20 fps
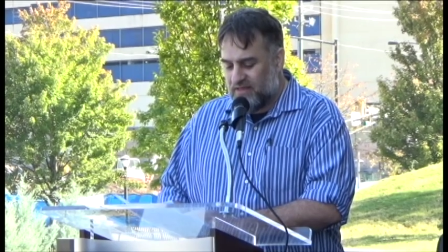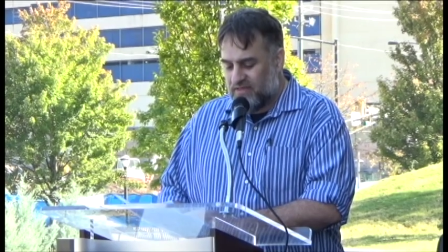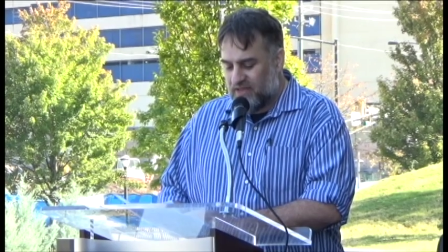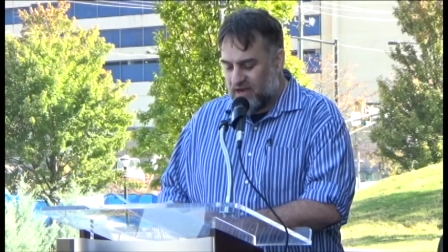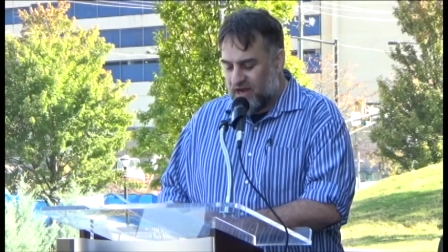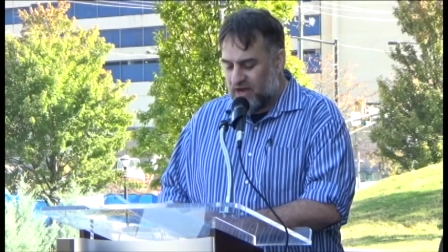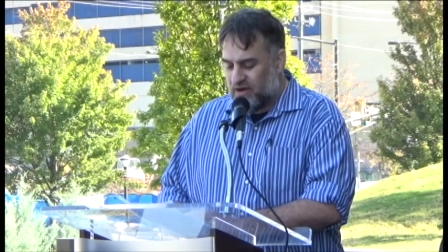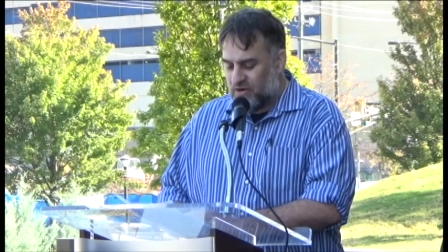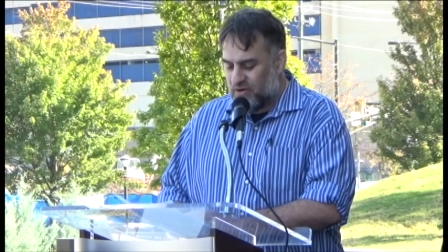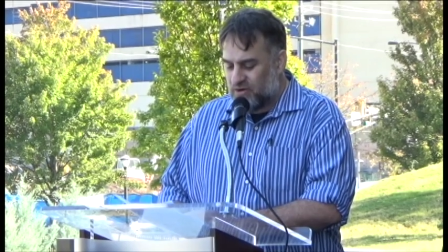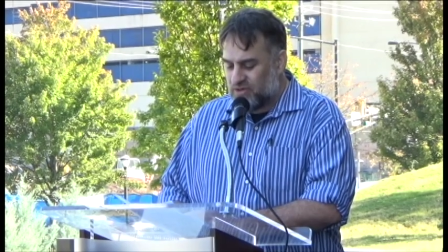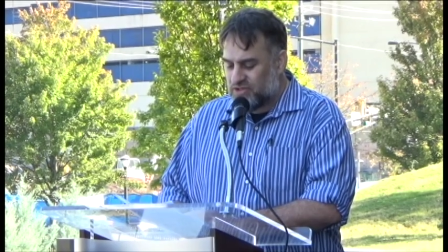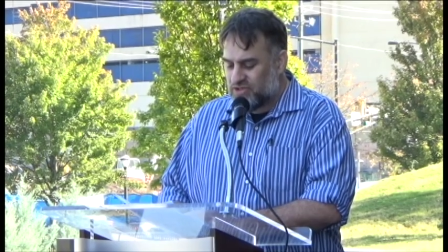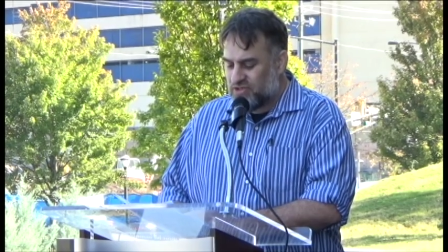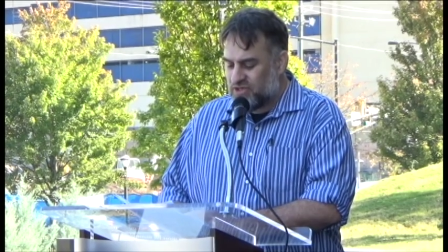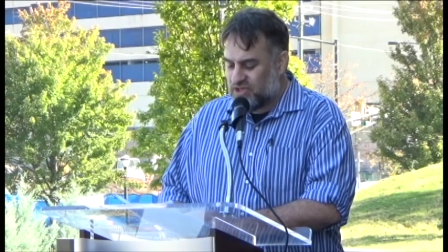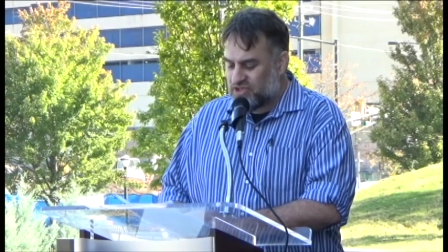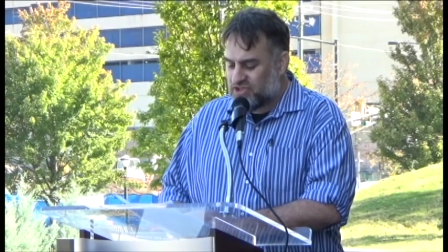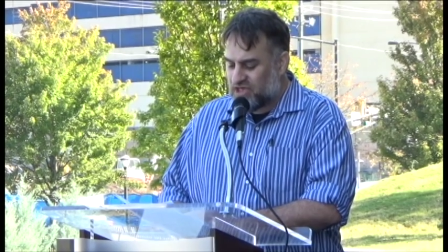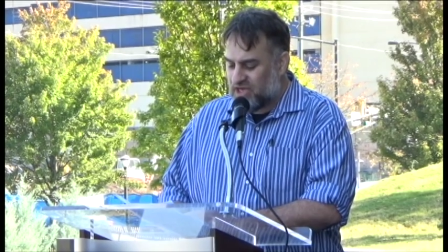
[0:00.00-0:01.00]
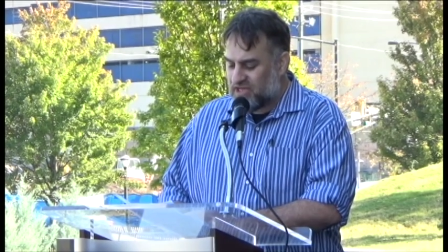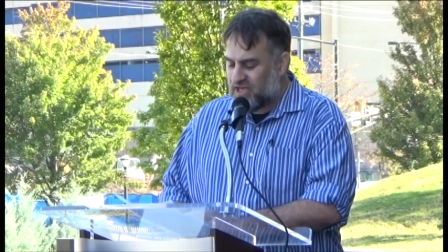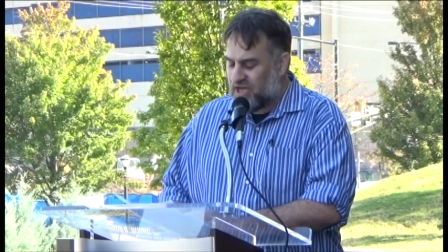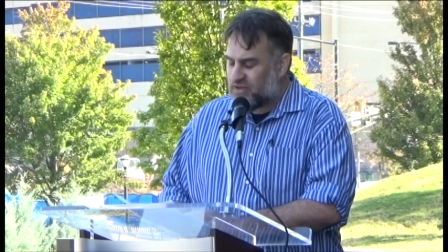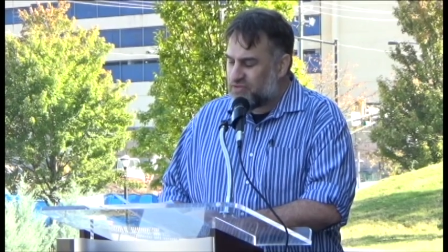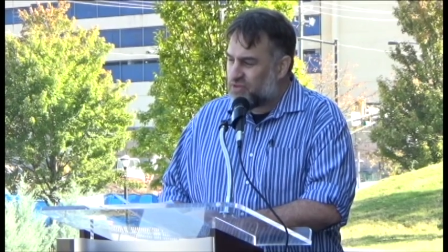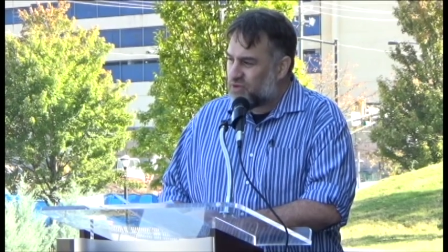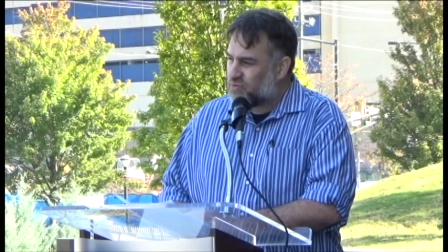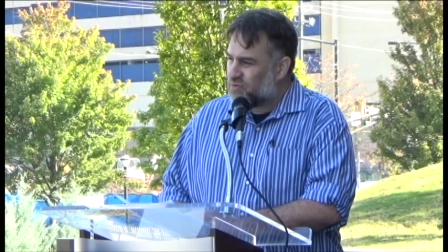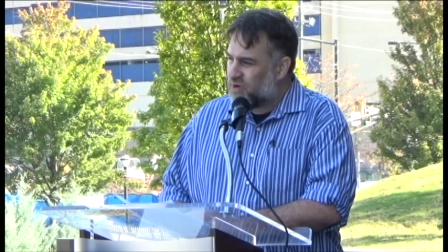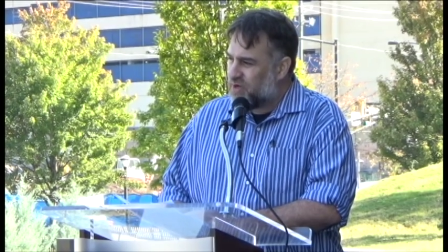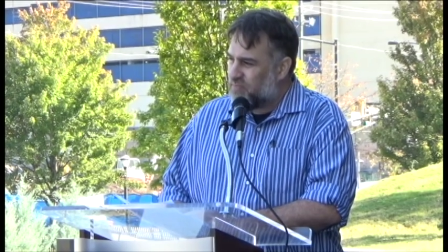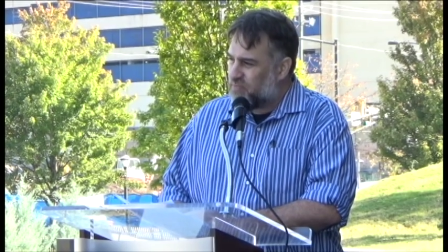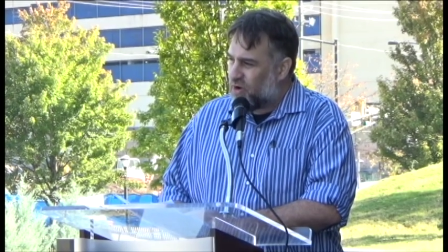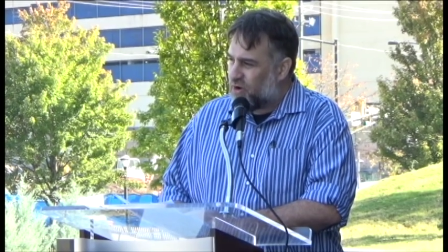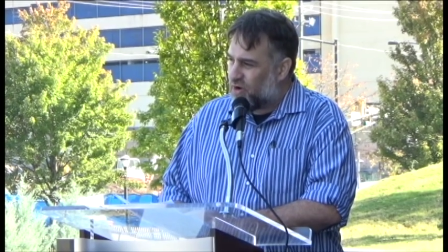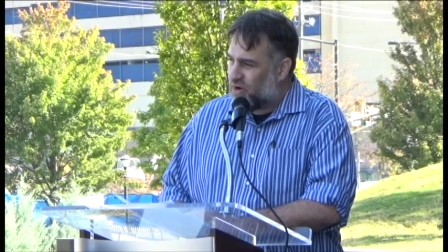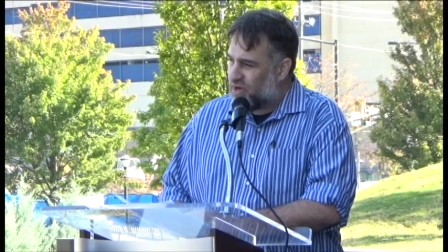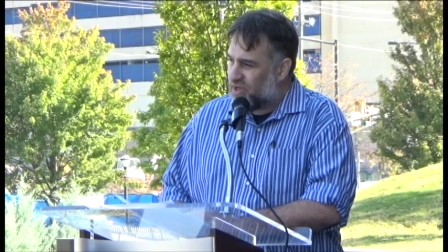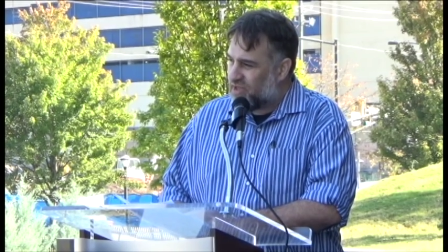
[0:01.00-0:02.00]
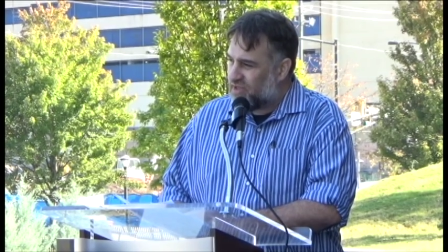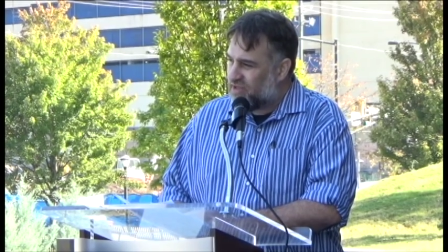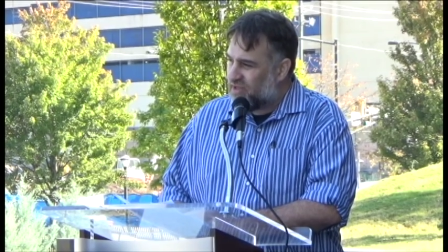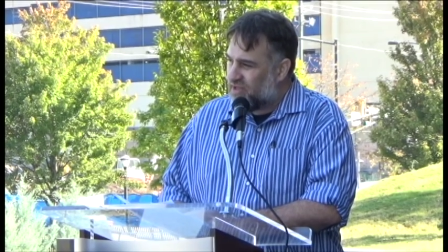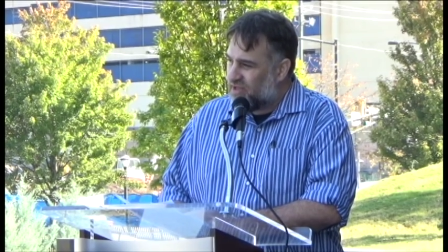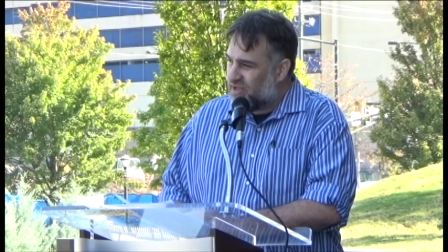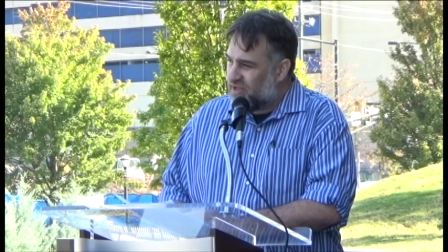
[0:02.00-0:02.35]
then I urge you to check out the Green Party.